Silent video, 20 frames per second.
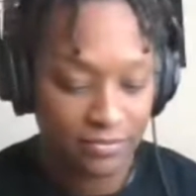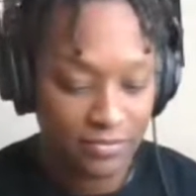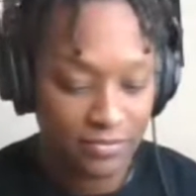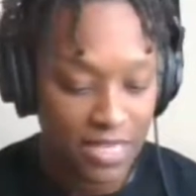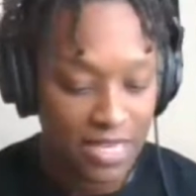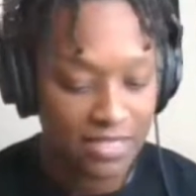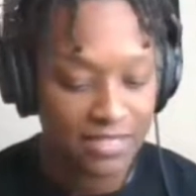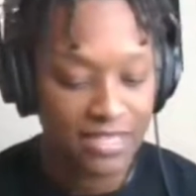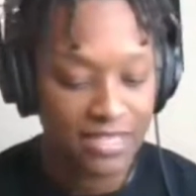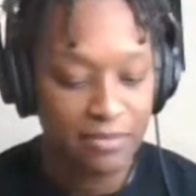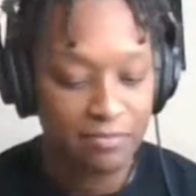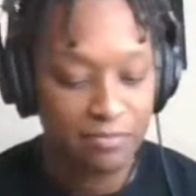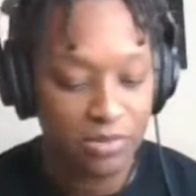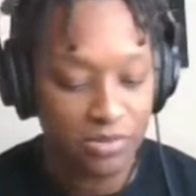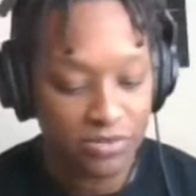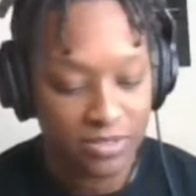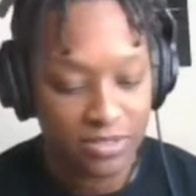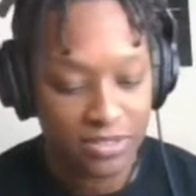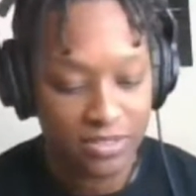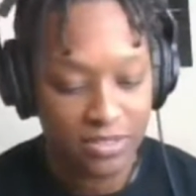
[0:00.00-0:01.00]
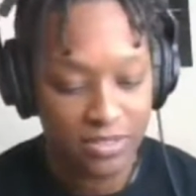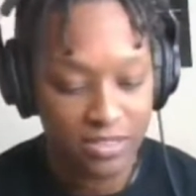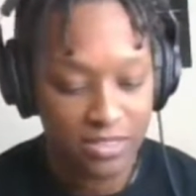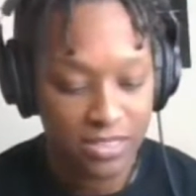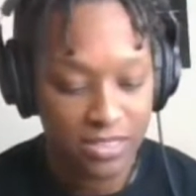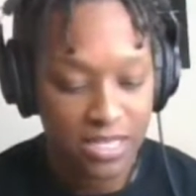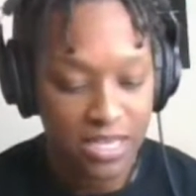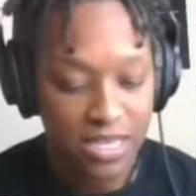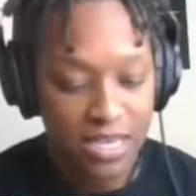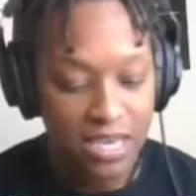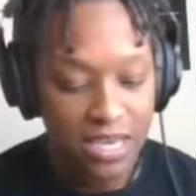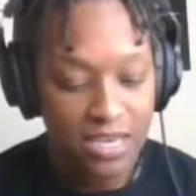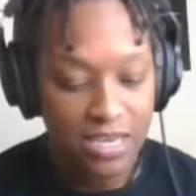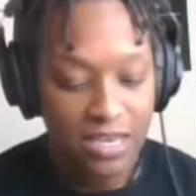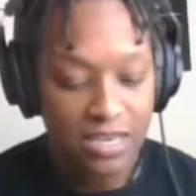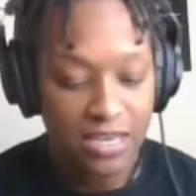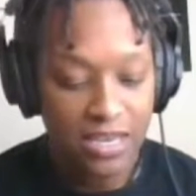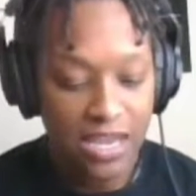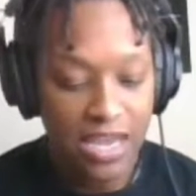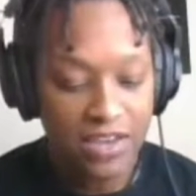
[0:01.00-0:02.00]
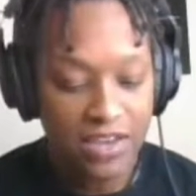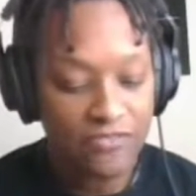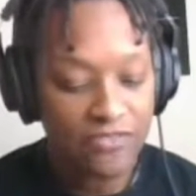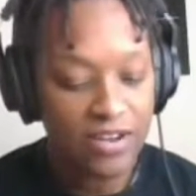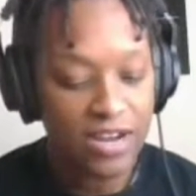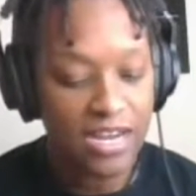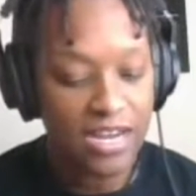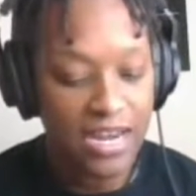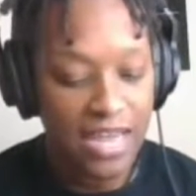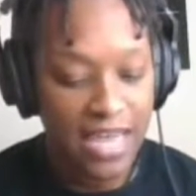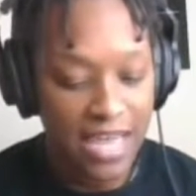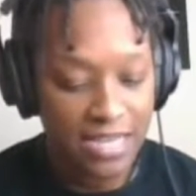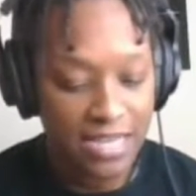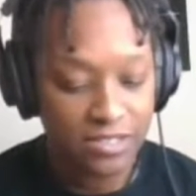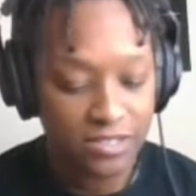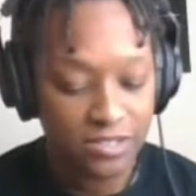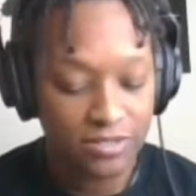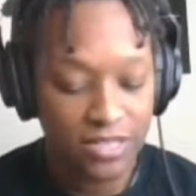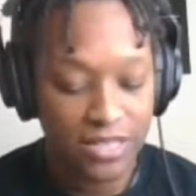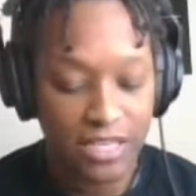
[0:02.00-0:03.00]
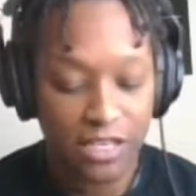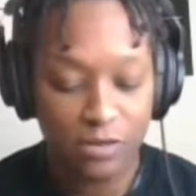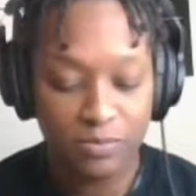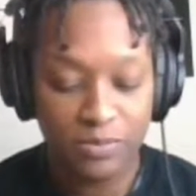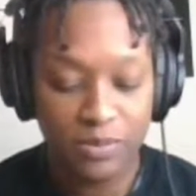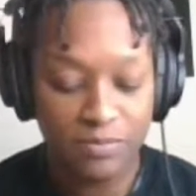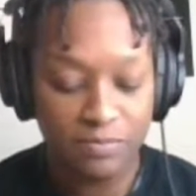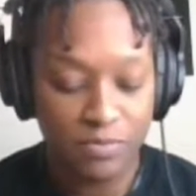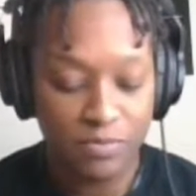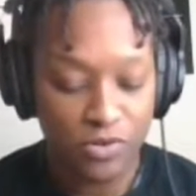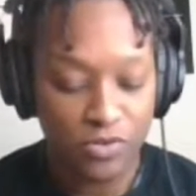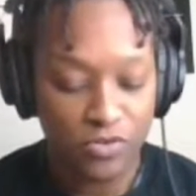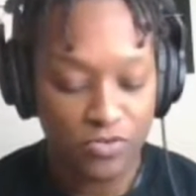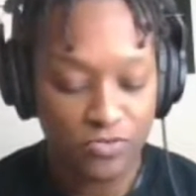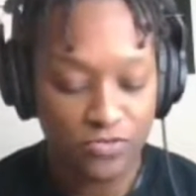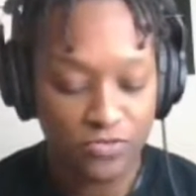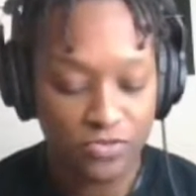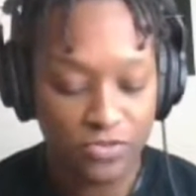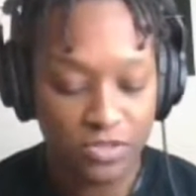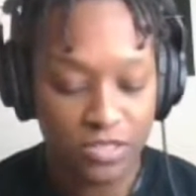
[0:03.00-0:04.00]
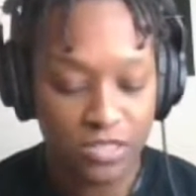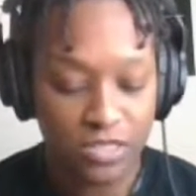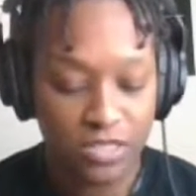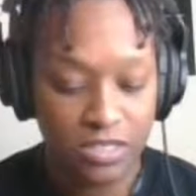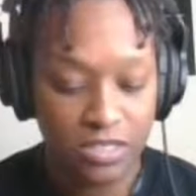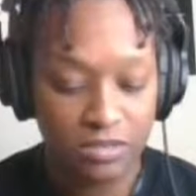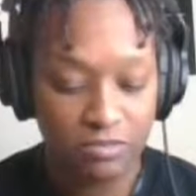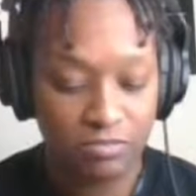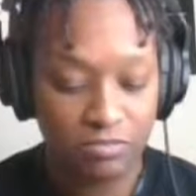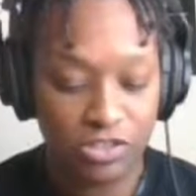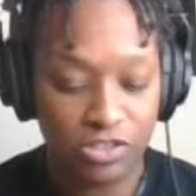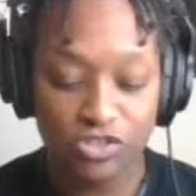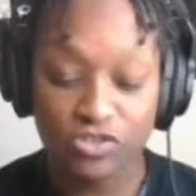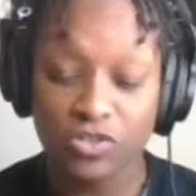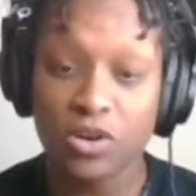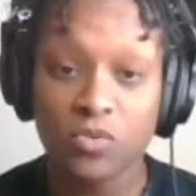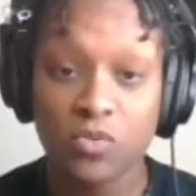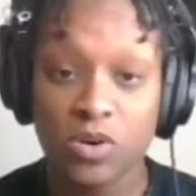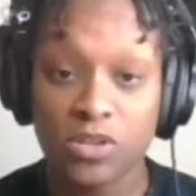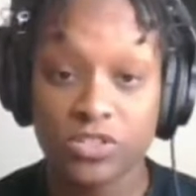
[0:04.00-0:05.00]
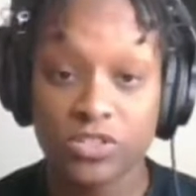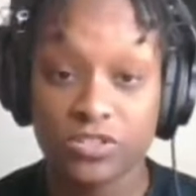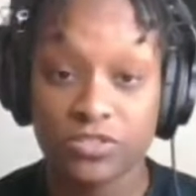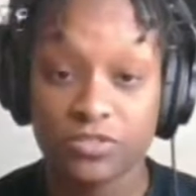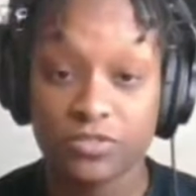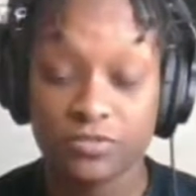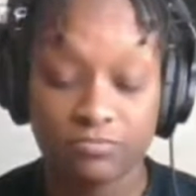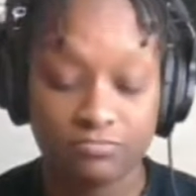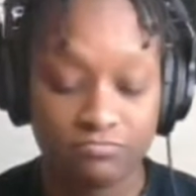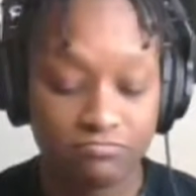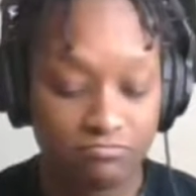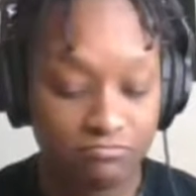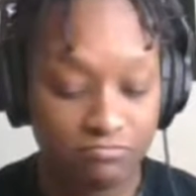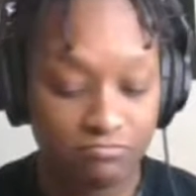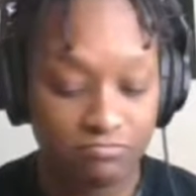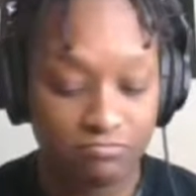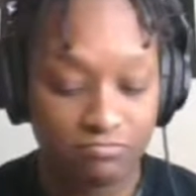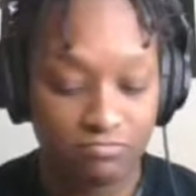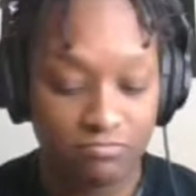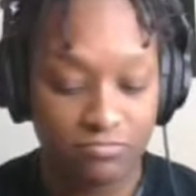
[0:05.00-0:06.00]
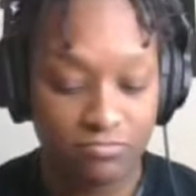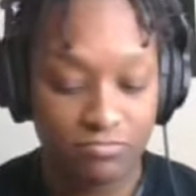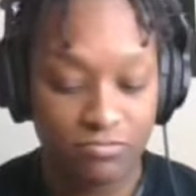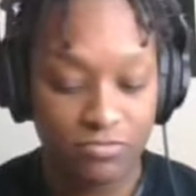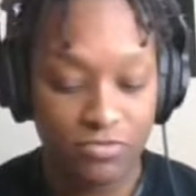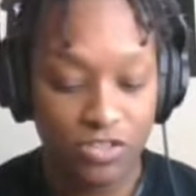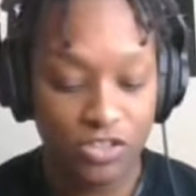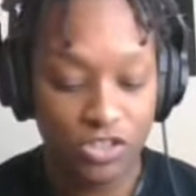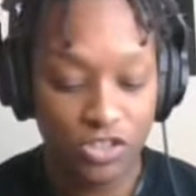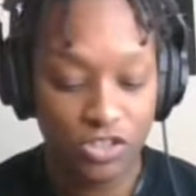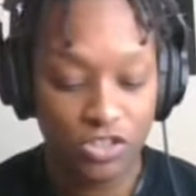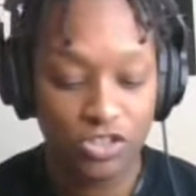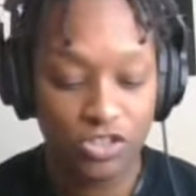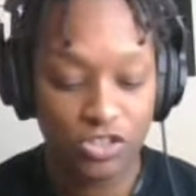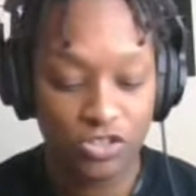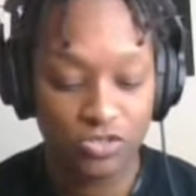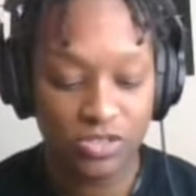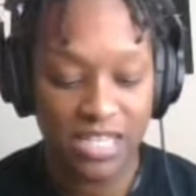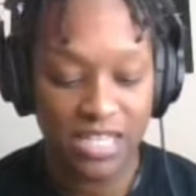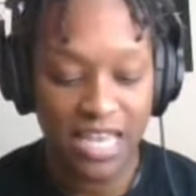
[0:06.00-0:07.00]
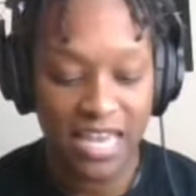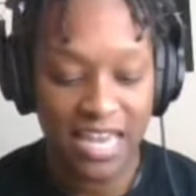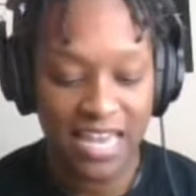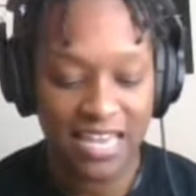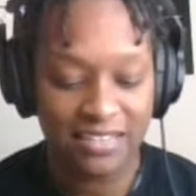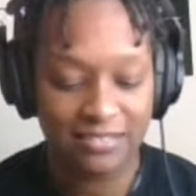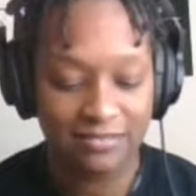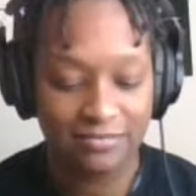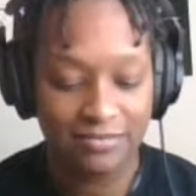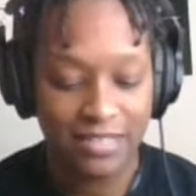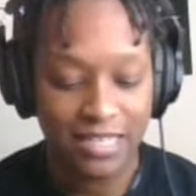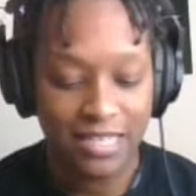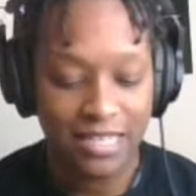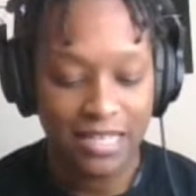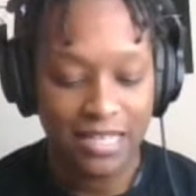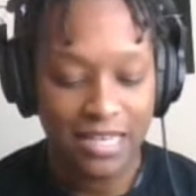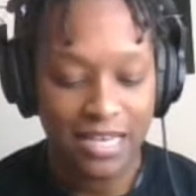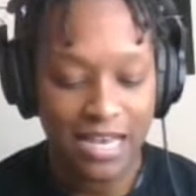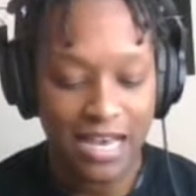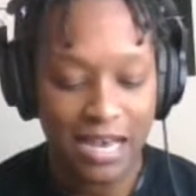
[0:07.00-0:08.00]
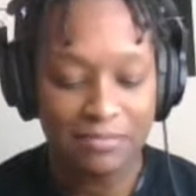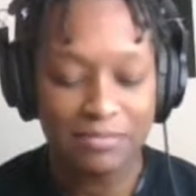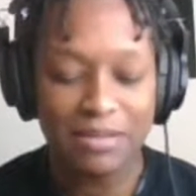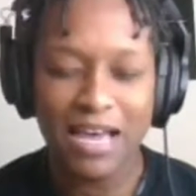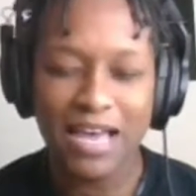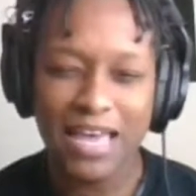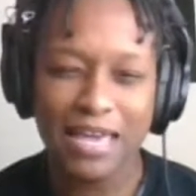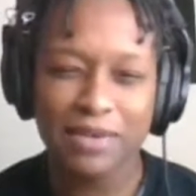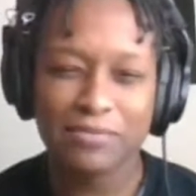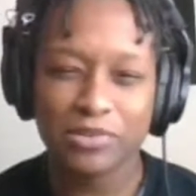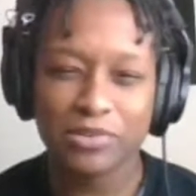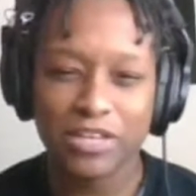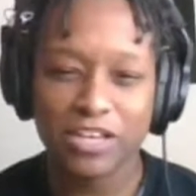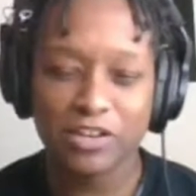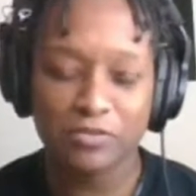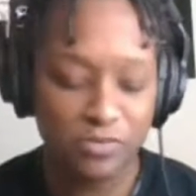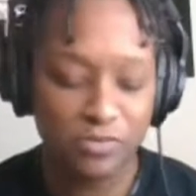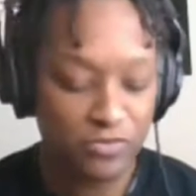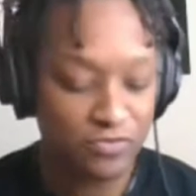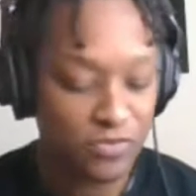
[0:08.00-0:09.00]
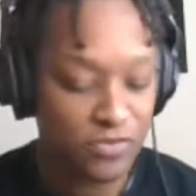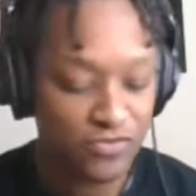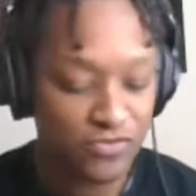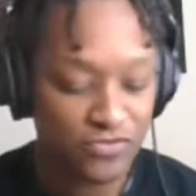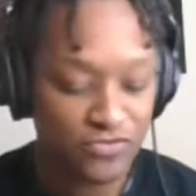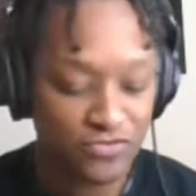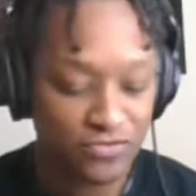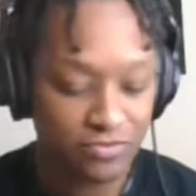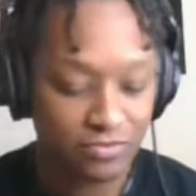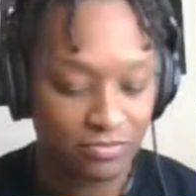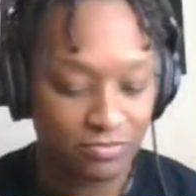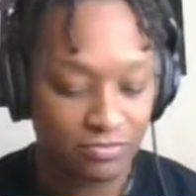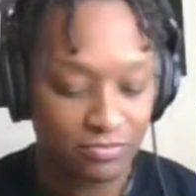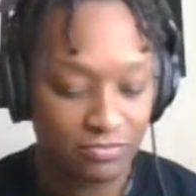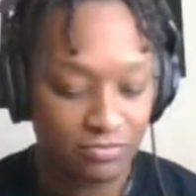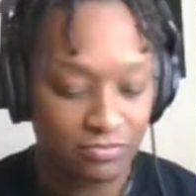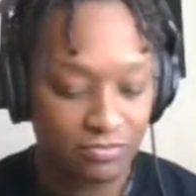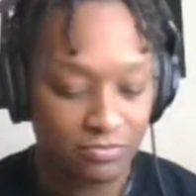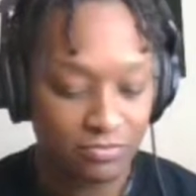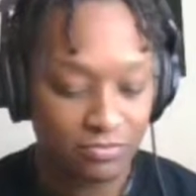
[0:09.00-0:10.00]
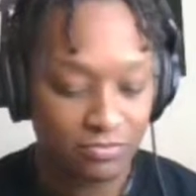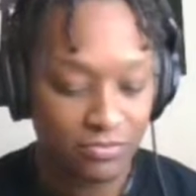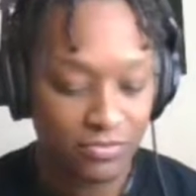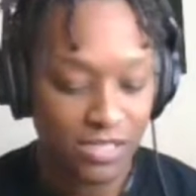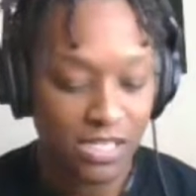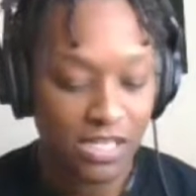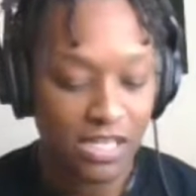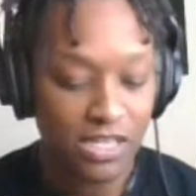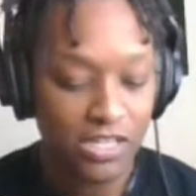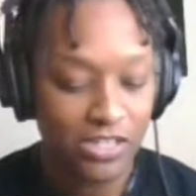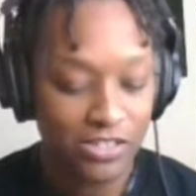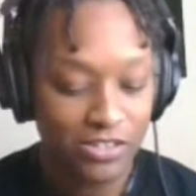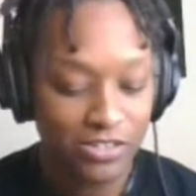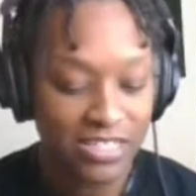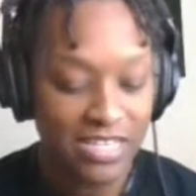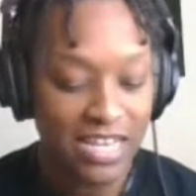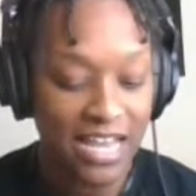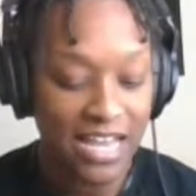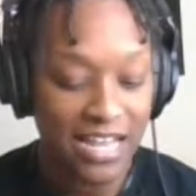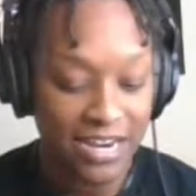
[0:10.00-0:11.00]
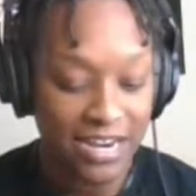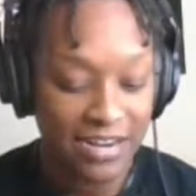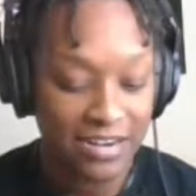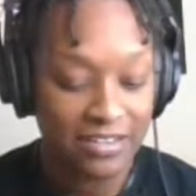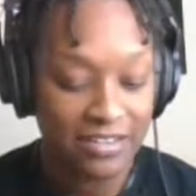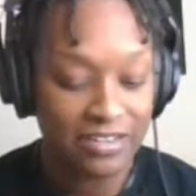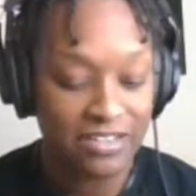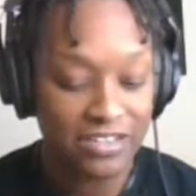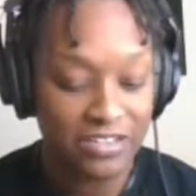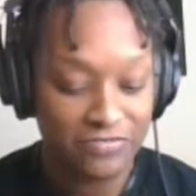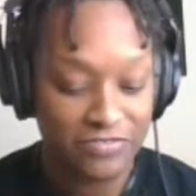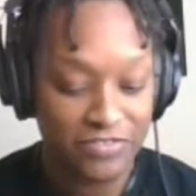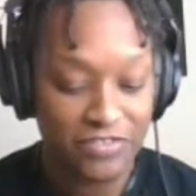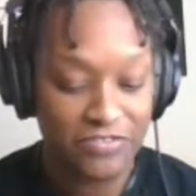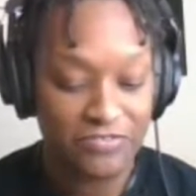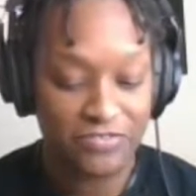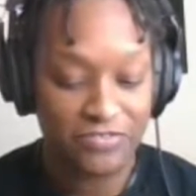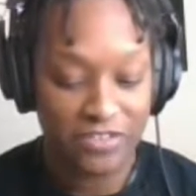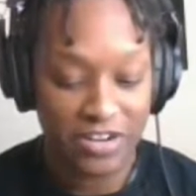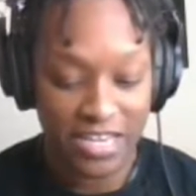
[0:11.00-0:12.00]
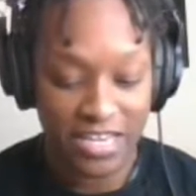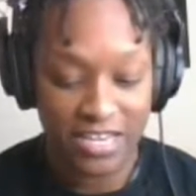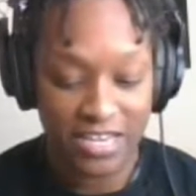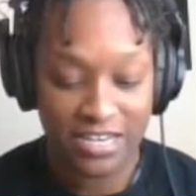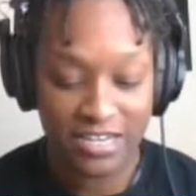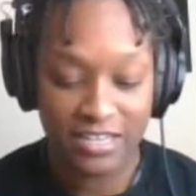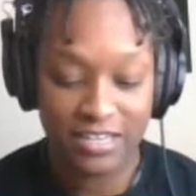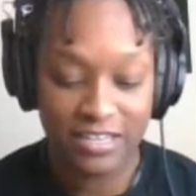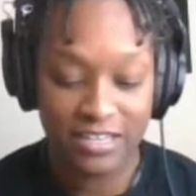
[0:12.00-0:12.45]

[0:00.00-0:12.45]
Examples. A friend asks you to help them move, but you don't want to. You say, I'm not able to help you move. You're tired of your friend.